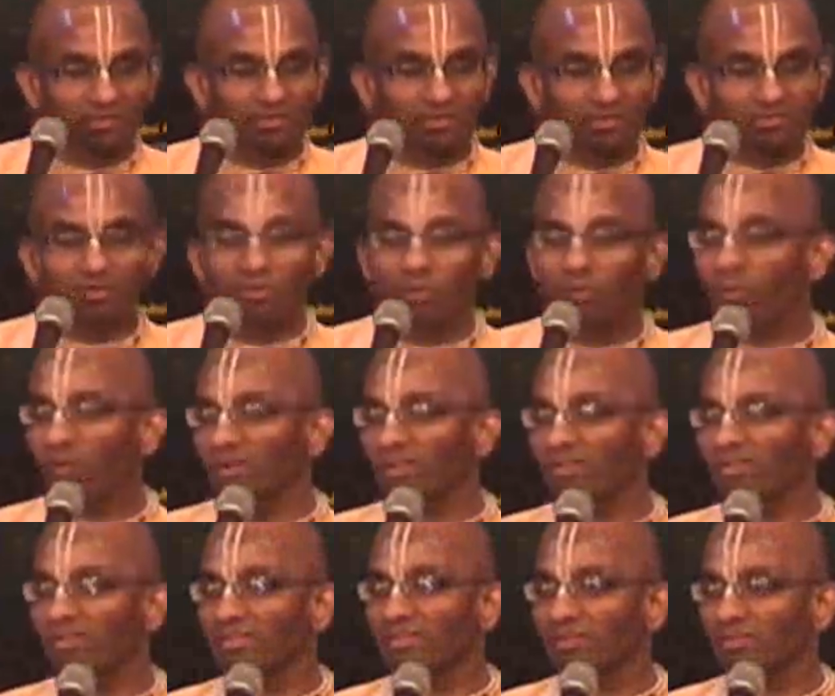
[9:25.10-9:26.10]
So what
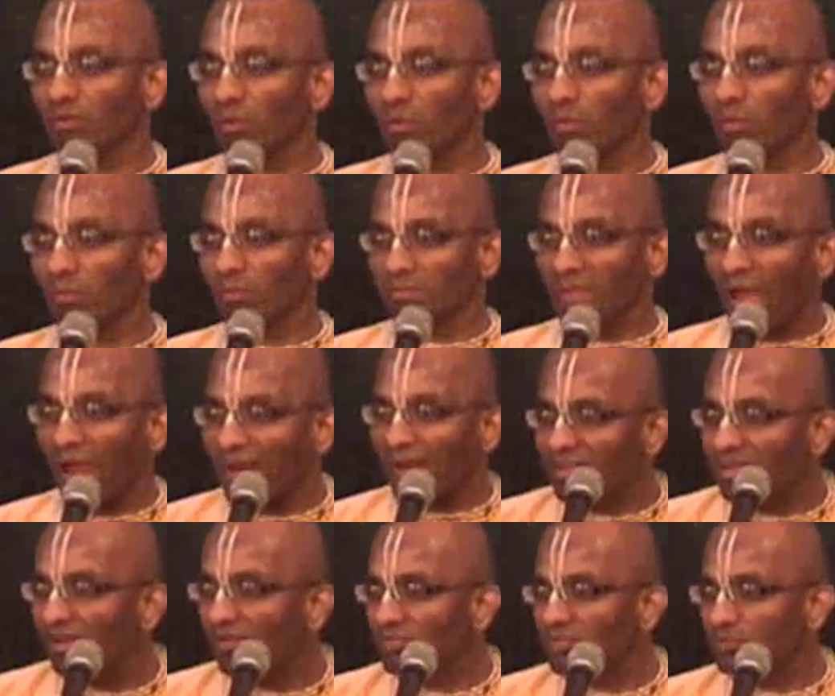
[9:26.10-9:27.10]
is, so the
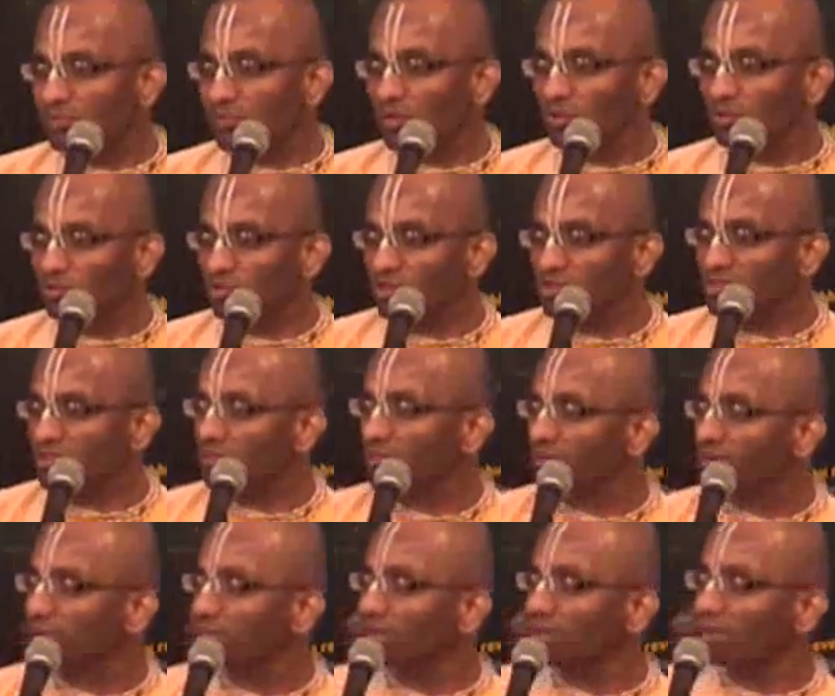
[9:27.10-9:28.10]
idea of spiritual
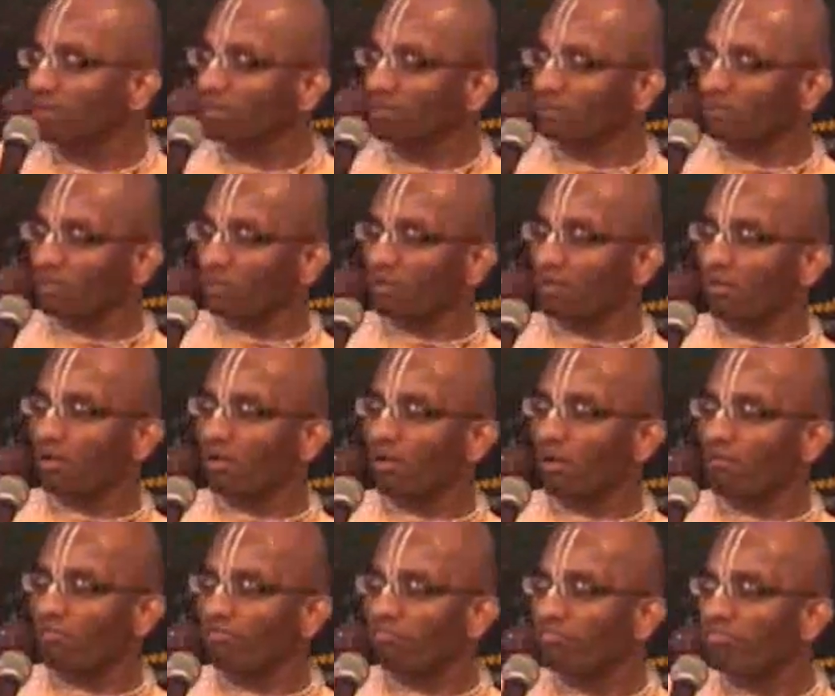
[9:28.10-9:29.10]
simply means a
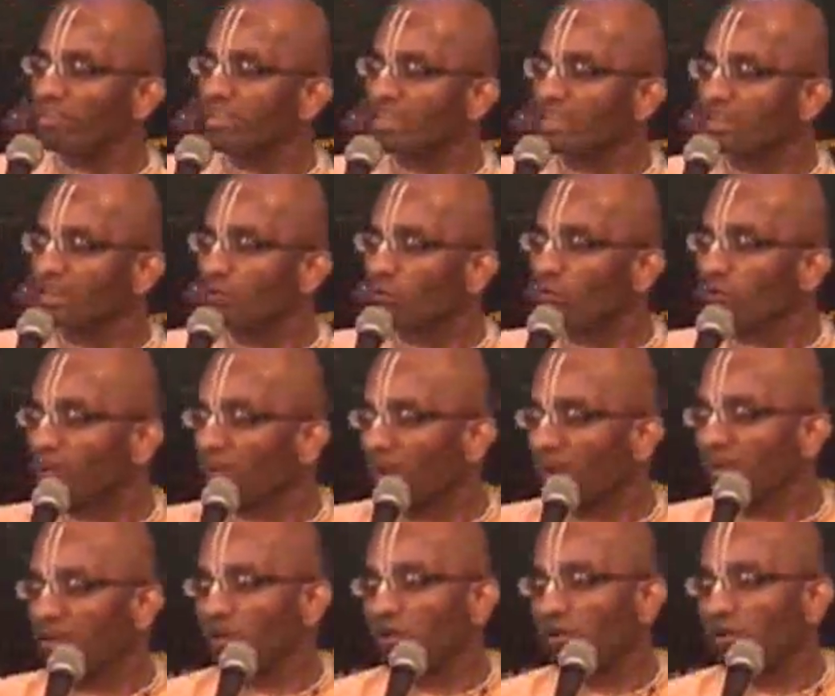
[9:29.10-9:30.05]
feel good kind